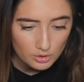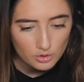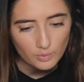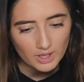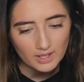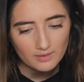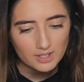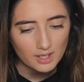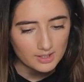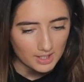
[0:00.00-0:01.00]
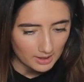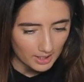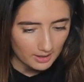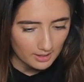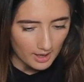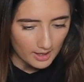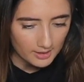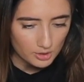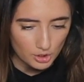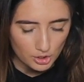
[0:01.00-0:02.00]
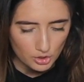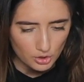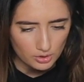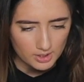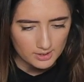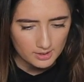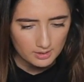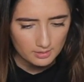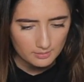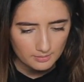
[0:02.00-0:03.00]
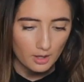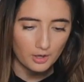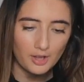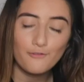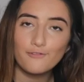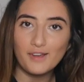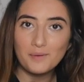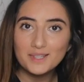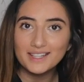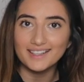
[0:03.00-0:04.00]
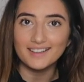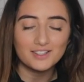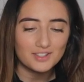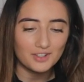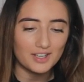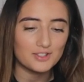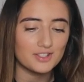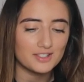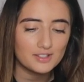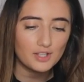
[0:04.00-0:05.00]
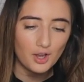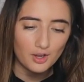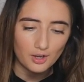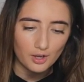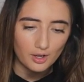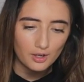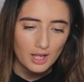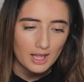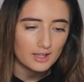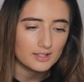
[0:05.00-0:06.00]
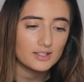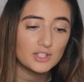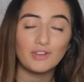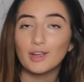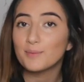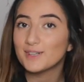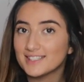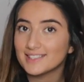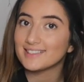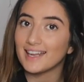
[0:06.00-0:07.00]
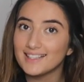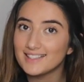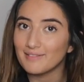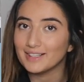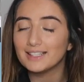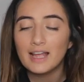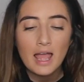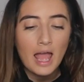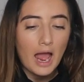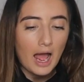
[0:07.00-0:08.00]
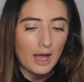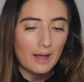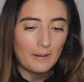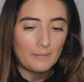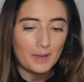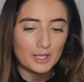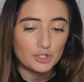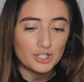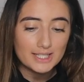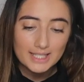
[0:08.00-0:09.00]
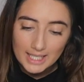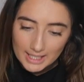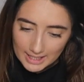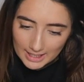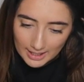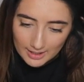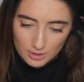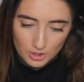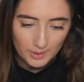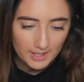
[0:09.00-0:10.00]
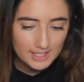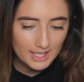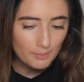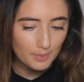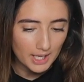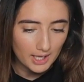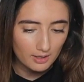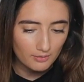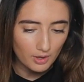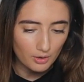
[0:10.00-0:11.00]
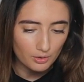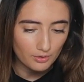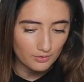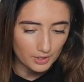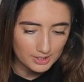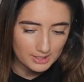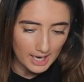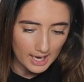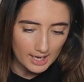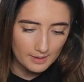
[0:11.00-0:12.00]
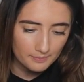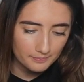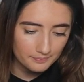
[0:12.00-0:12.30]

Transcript: Should we leave it tucked in like that? That's cute, isn't it? Okay, fabulous. Okay, so this is her. This is Fairy Princess 97. And she's killing it. So we're going to take a pic of her on her first day.